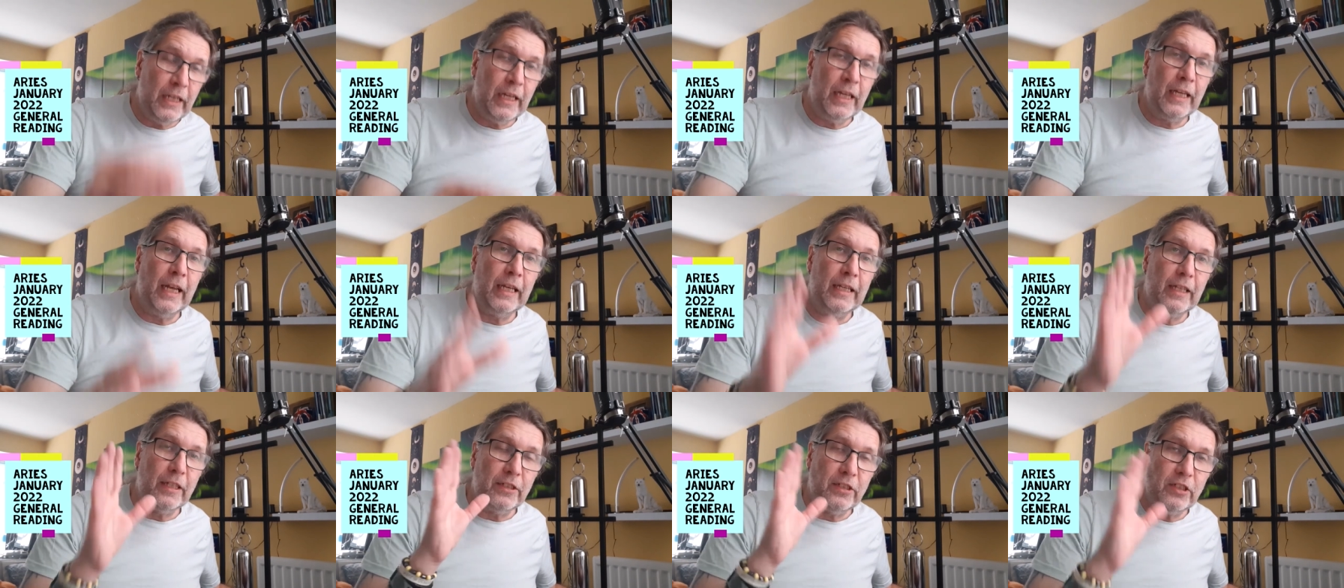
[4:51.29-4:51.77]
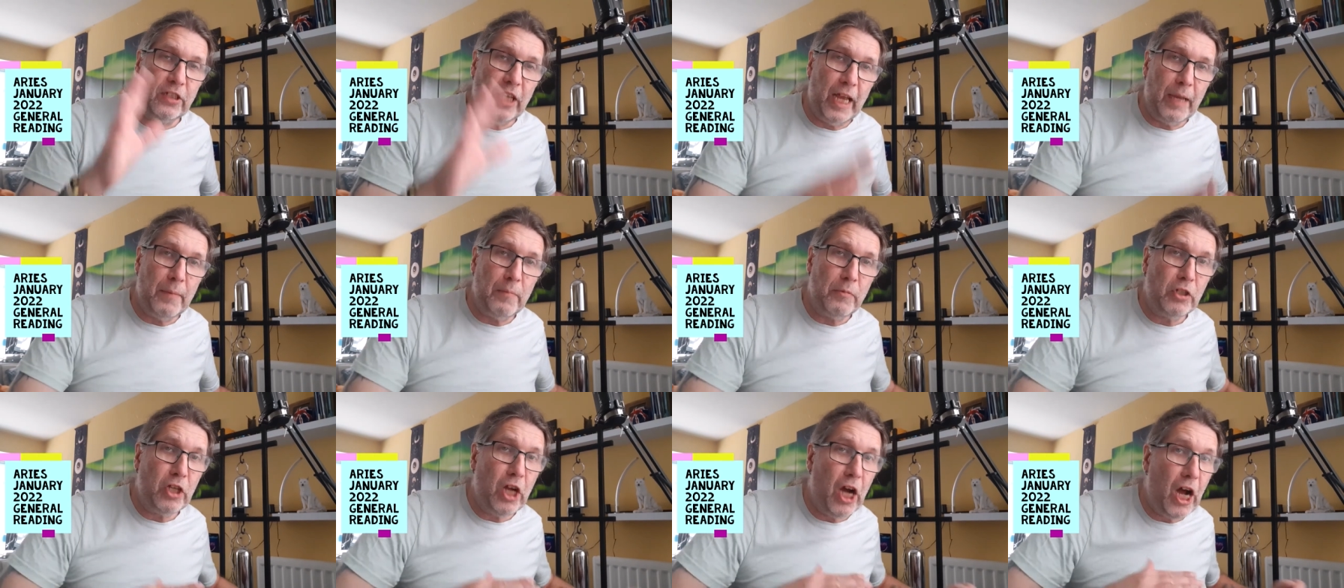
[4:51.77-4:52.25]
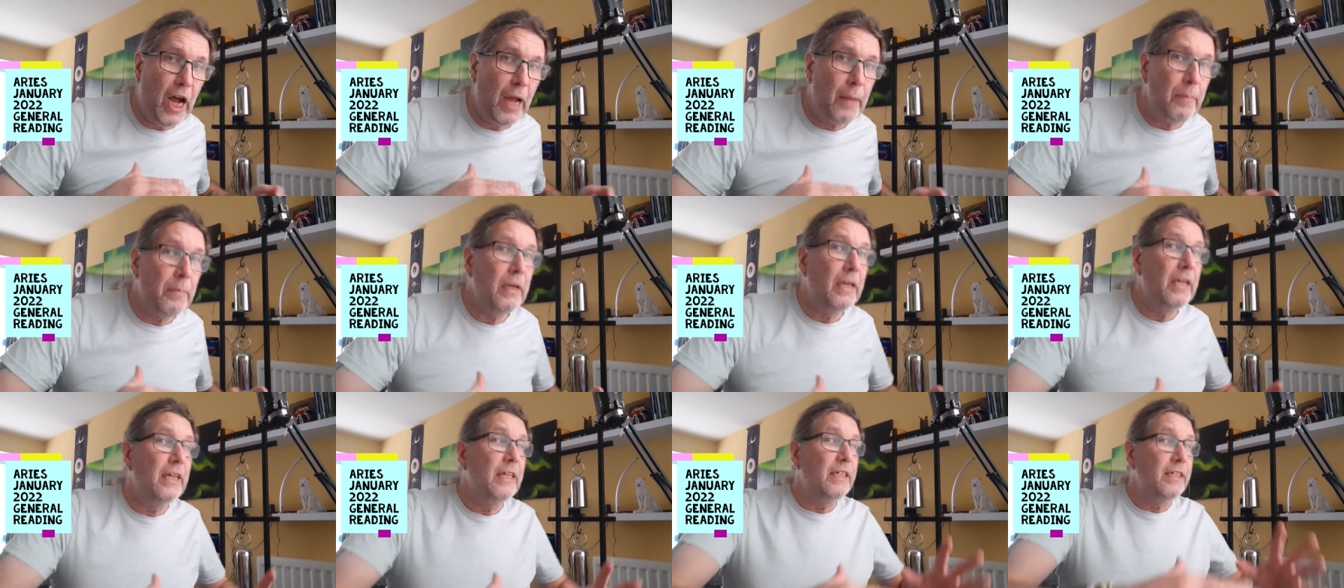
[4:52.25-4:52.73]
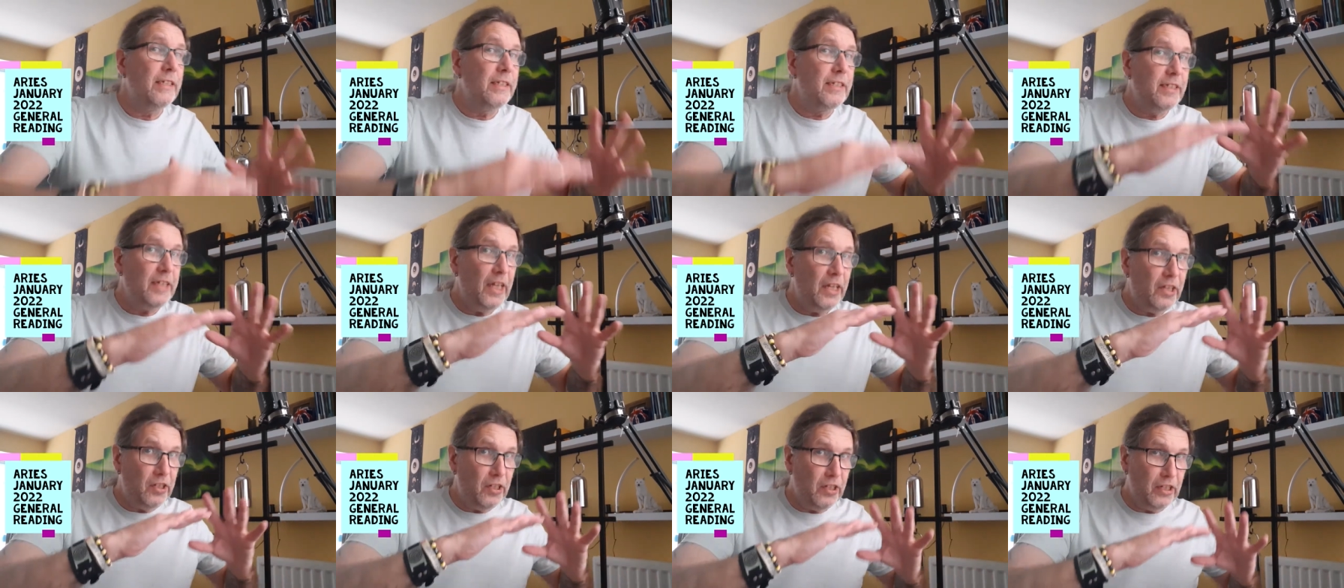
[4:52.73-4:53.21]
and at the same time
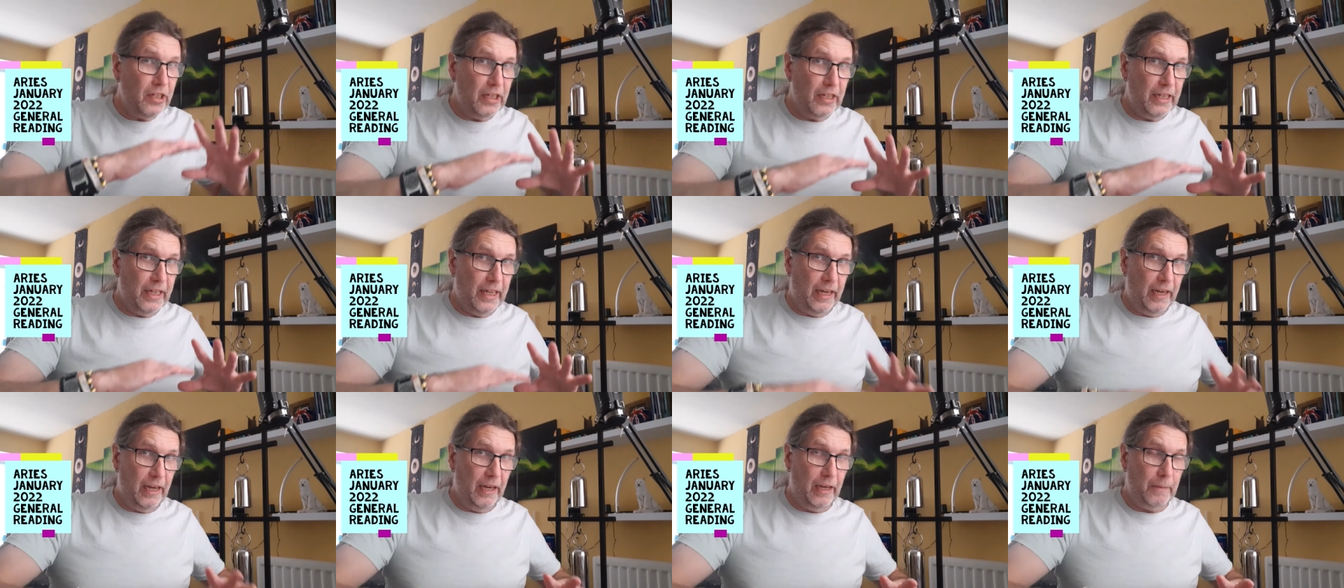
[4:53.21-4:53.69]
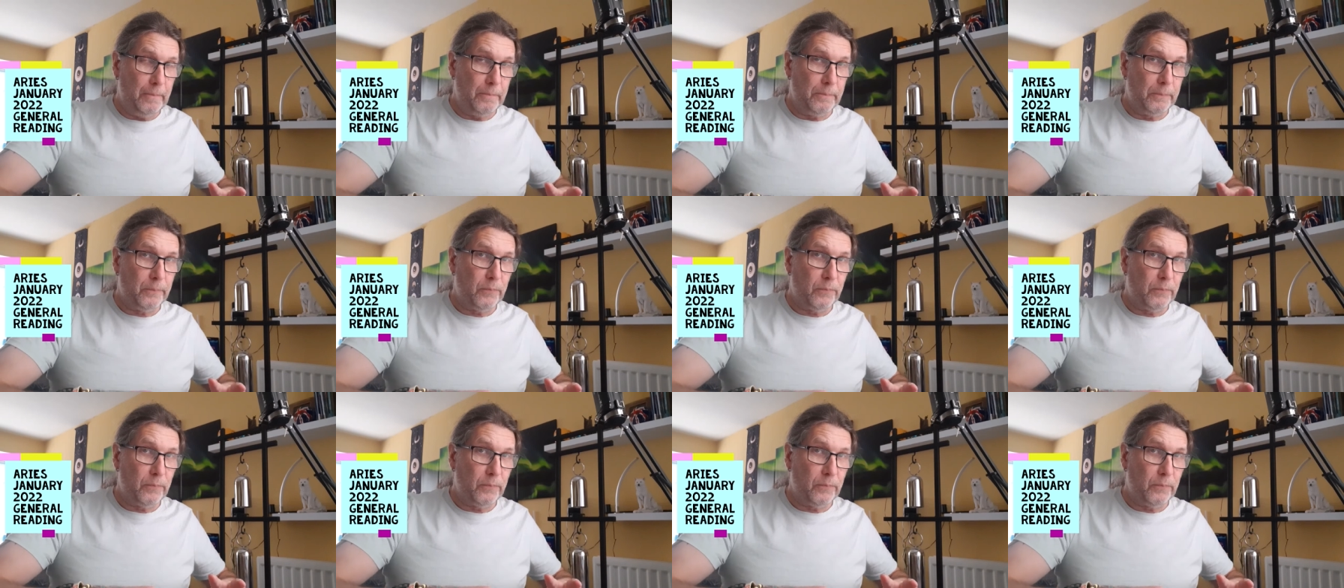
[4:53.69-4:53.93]
sitting a little